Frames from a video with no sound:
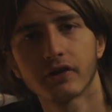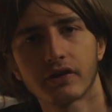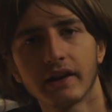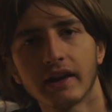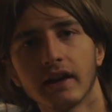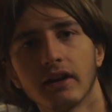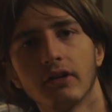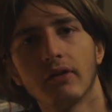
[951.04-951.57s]

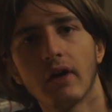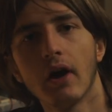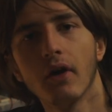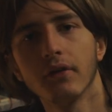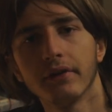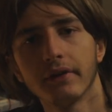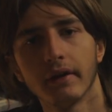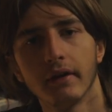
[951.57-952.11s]
sticking
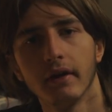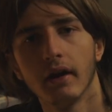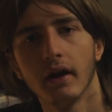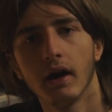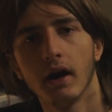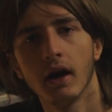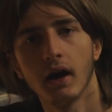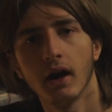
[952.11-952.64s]
around.
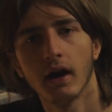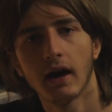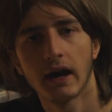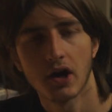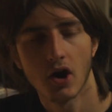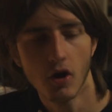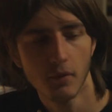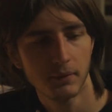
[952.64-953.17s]
Uh,
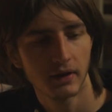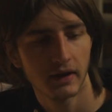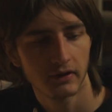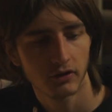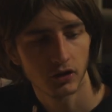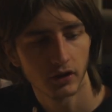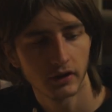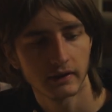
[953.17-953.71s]
I hope you
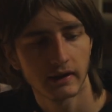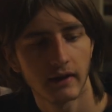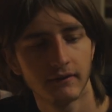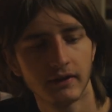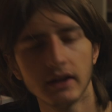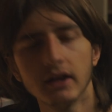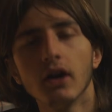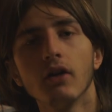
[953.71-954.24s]
enjoyed that
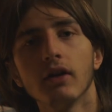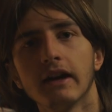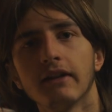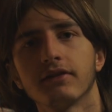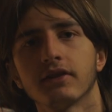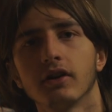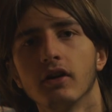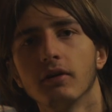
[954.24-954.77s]
video.
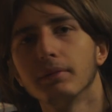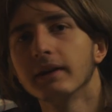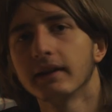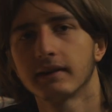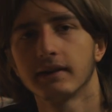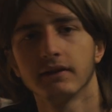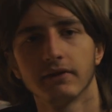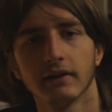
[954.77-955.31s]
If so,
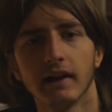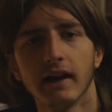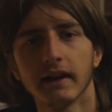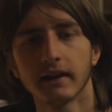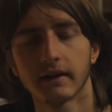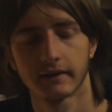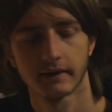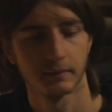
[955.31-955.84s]
please leave a
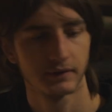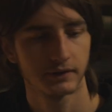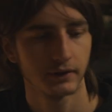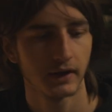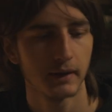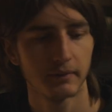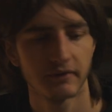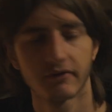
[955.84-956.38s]
like,
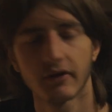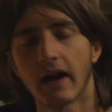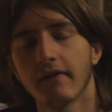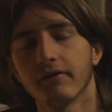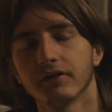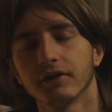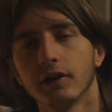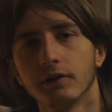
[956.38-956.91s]
subscribe if you
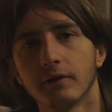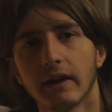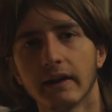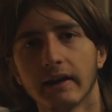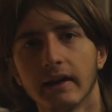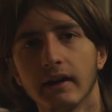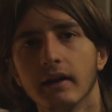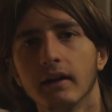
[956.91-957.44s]
haven't
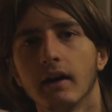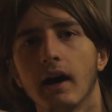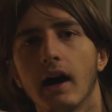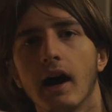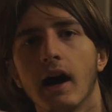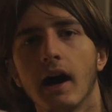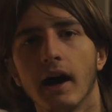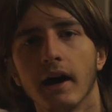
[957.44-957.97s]
already,
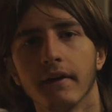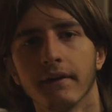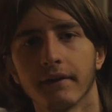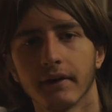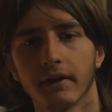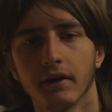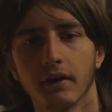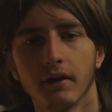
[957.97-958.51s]

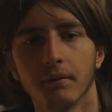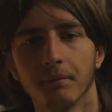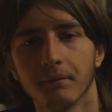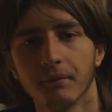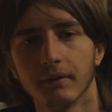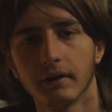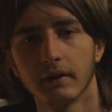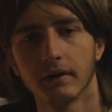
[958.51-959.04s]
and
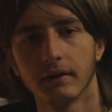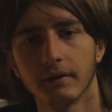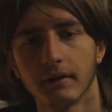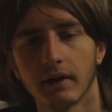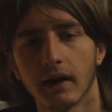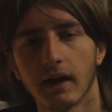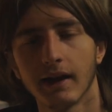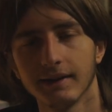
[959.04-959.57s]
um,
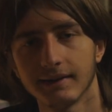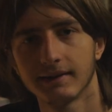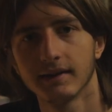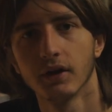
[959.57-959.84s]
I'll see